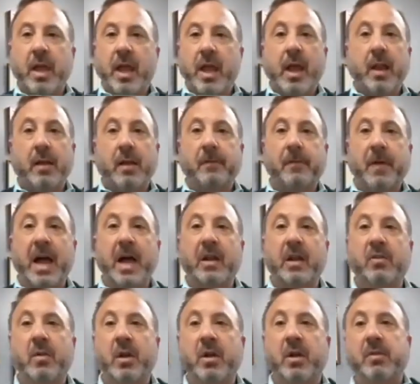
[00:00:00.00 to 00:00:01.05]
And in
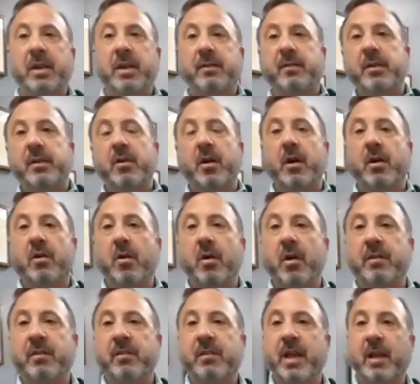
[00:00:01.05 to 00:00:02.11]
fact, what do we see on
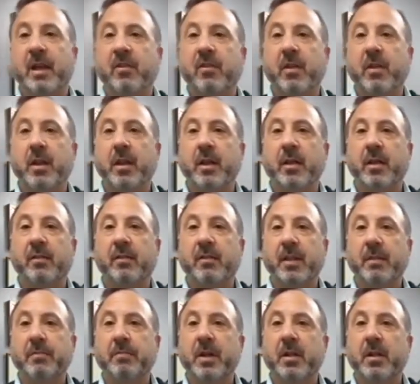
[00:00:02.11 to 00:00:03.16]
cross section is
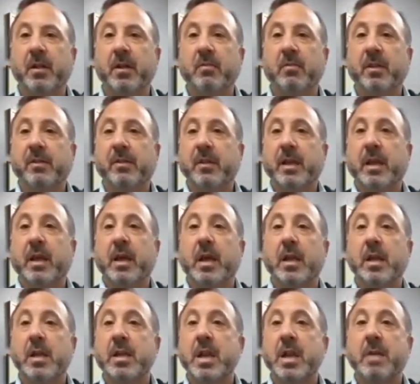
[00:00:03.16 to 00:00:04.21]
typically we see a
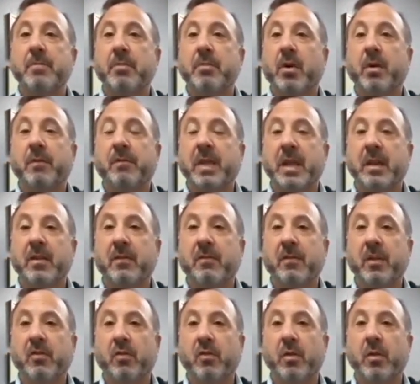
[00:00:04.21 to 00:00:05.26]
number of
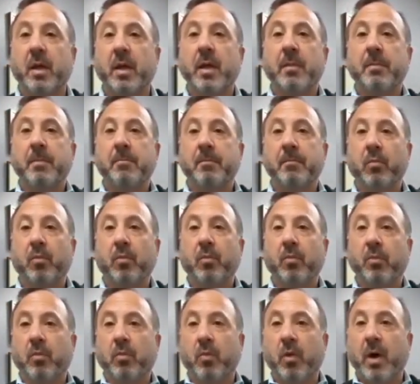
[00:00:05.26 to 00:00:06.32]
individual
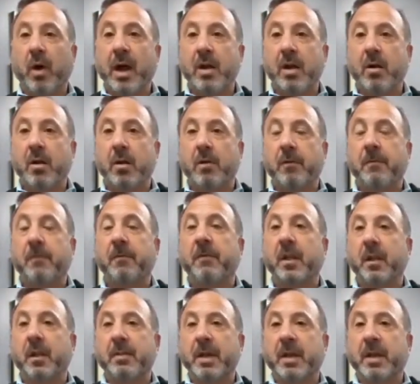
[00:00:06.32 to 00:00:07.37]
wire
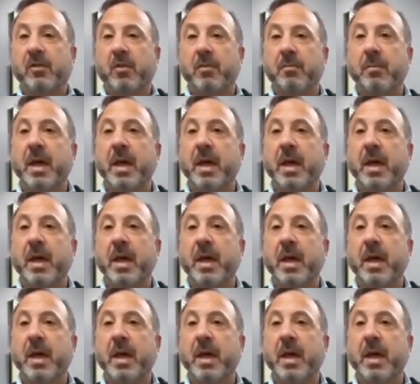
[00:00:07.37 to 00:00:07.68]
filaments or